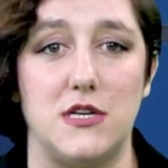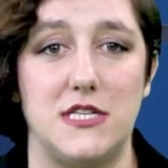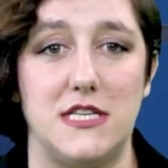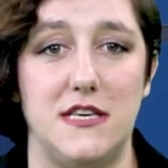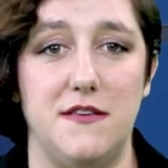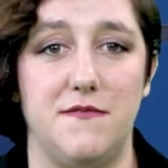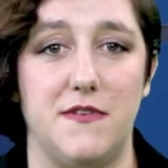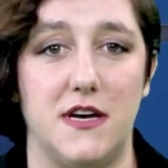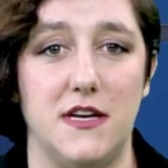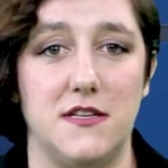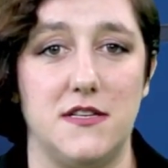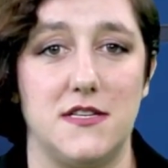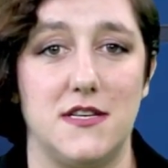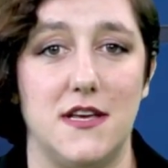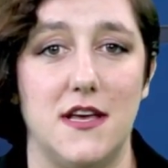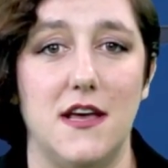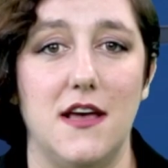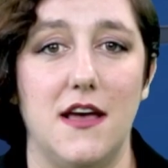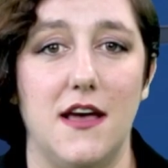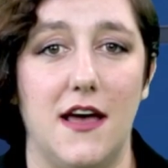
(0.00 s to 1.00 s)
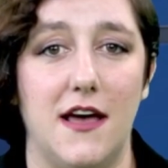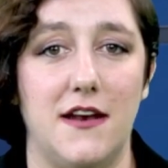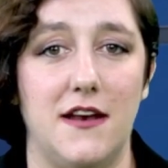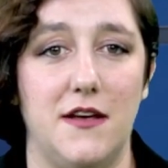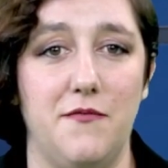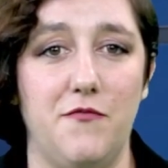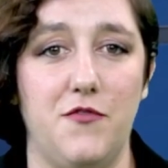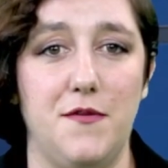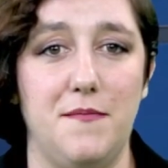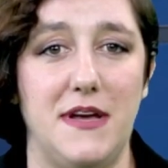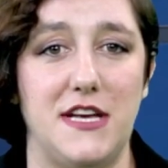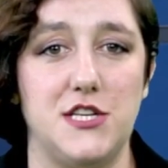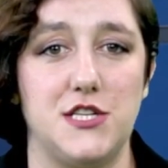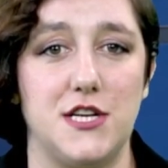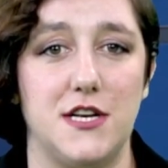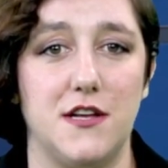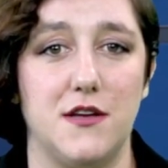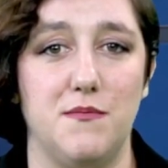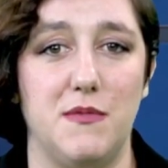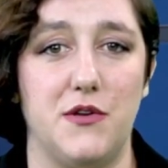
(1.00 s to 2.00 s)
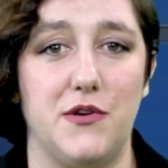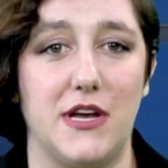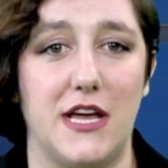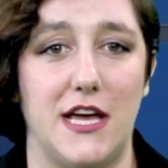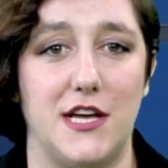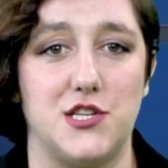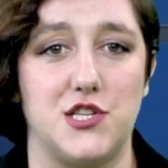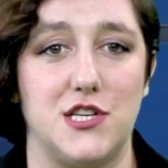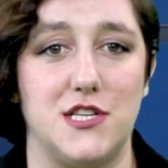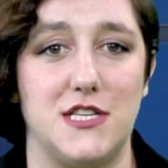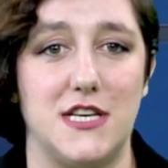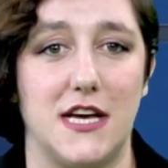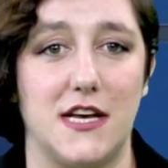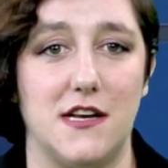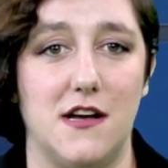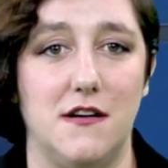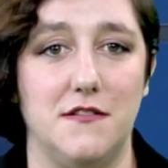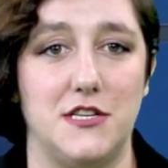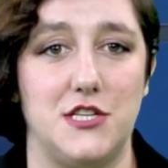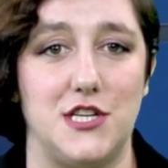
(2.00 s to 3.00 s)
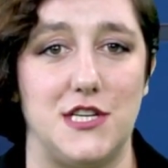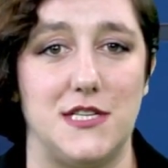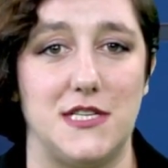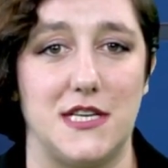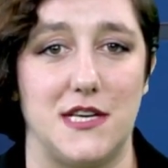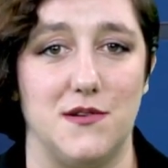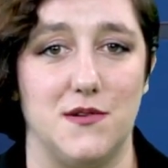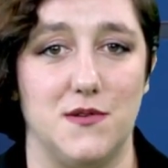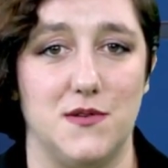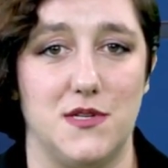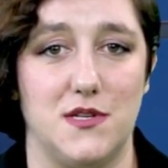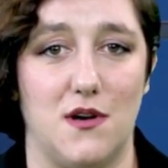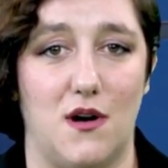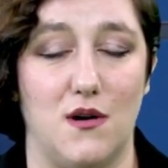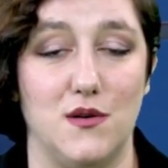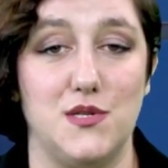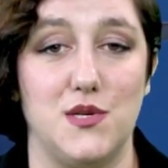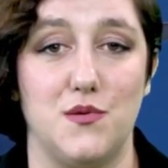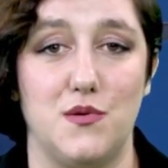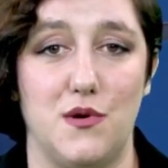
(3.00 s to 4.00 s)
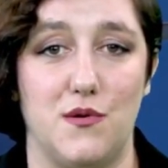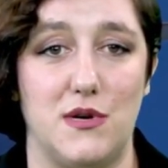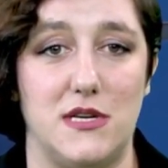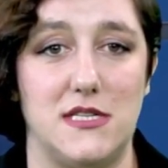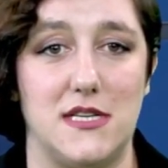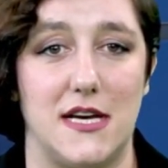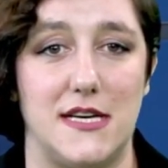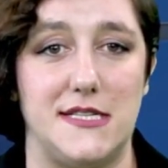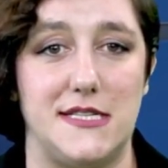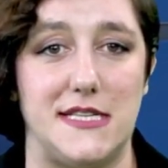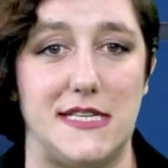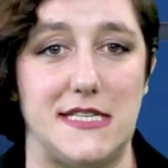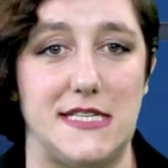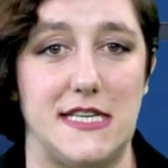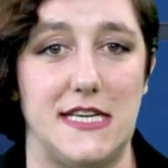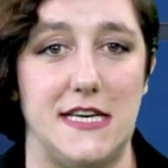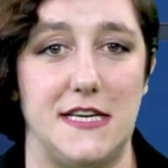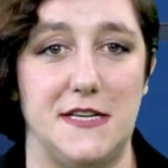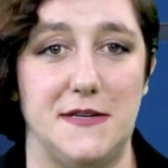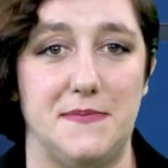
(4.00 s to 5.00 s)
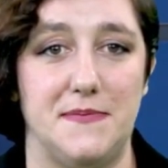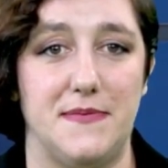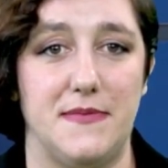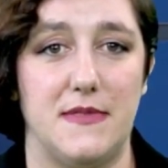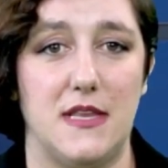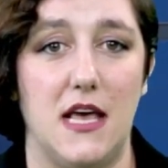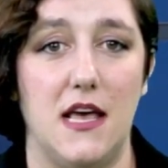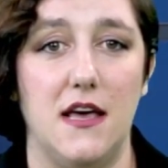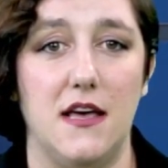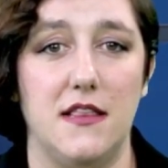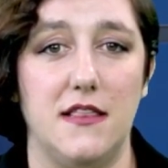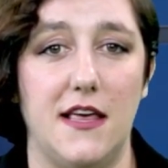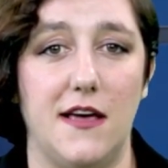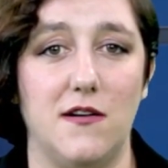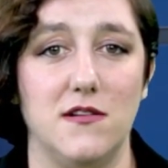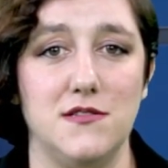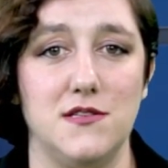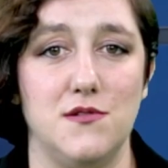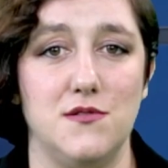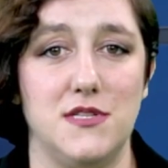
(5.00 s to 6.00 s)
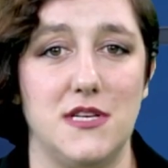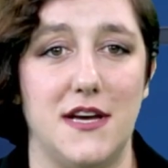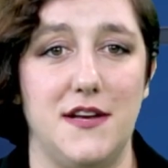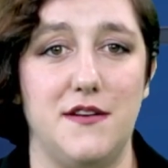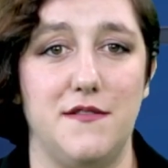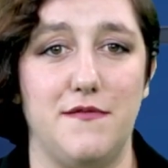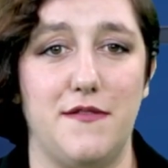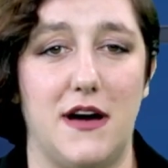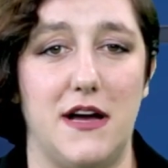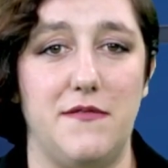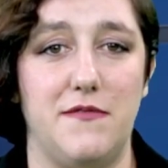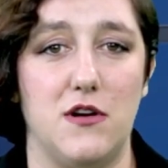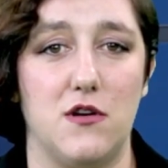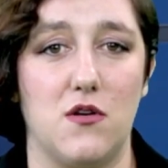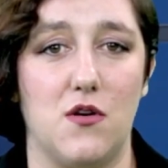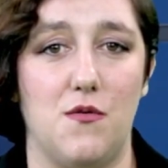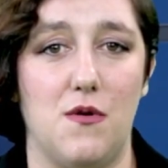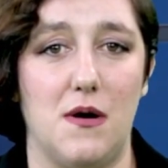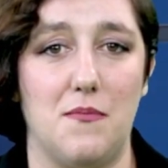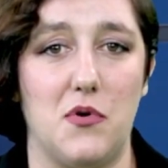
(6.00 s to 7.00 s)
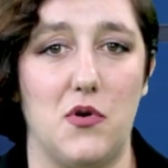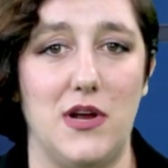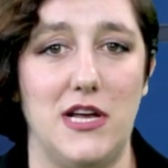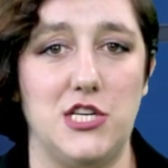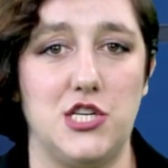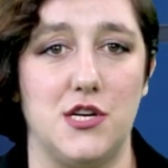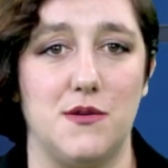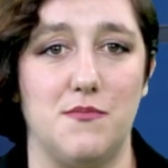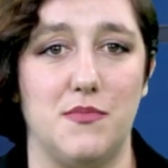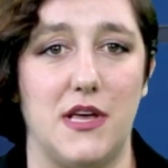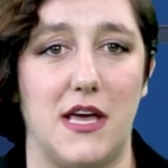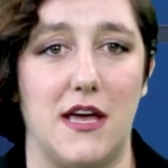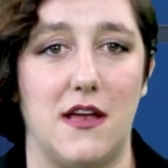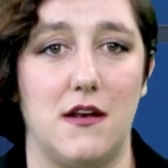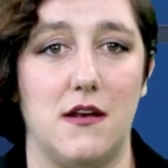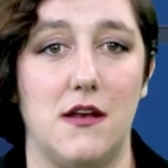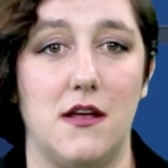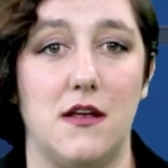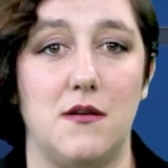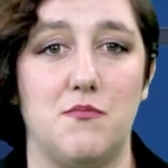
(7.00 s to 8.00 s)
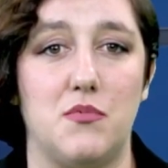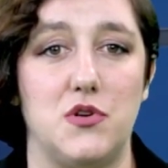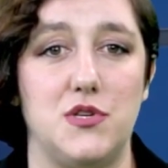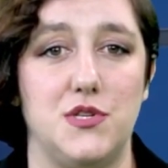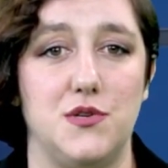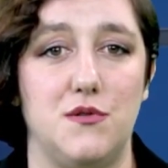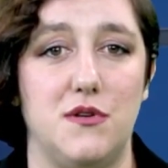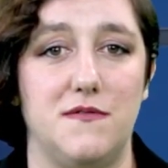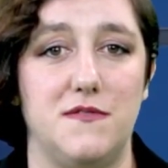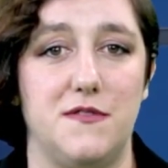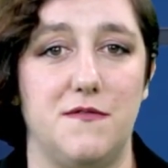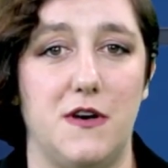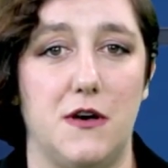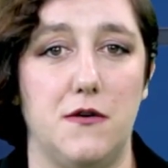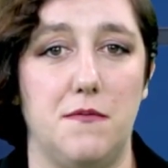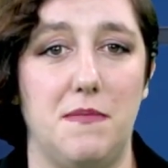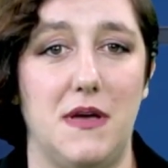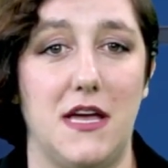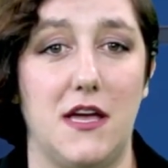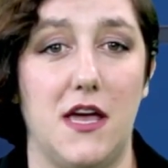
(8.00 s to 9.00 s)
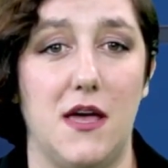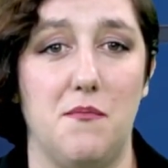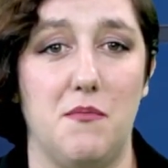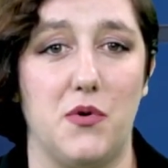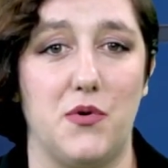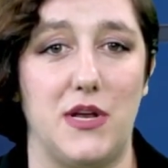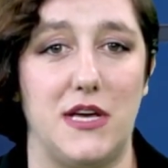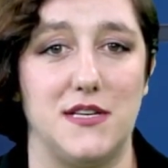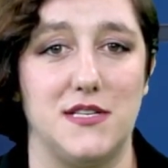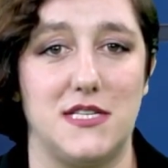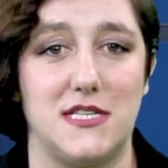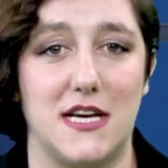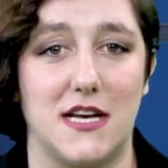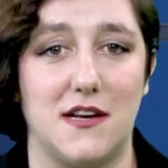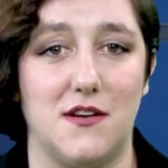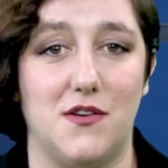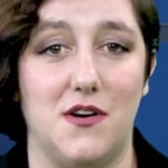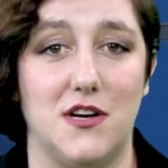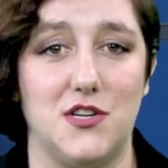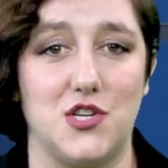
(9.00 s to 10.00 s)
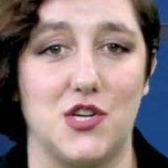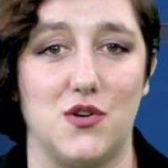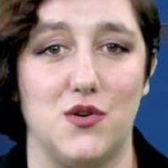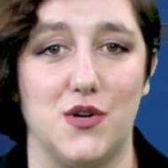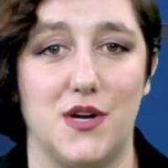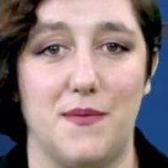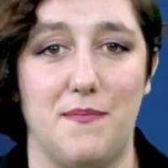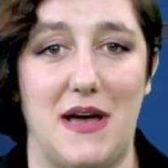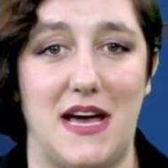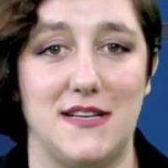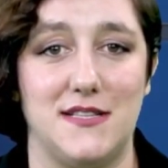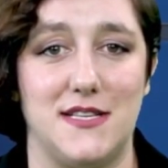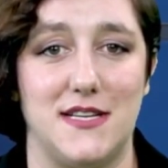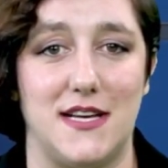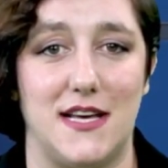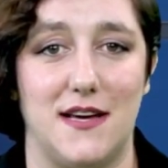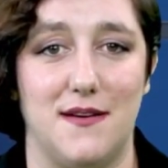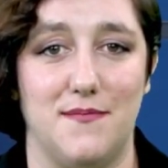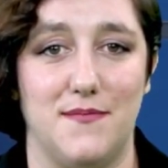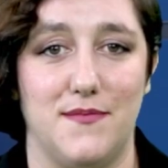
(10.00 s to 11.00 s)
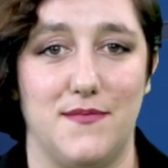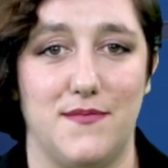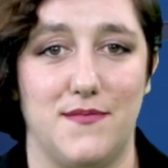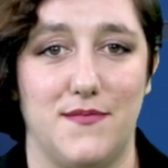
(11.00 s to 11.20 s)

or TVET, and information communication technology skills, also known as ICT. They also signed a five year cooperation plan in pursuit of developing Cambodia's technological capacity.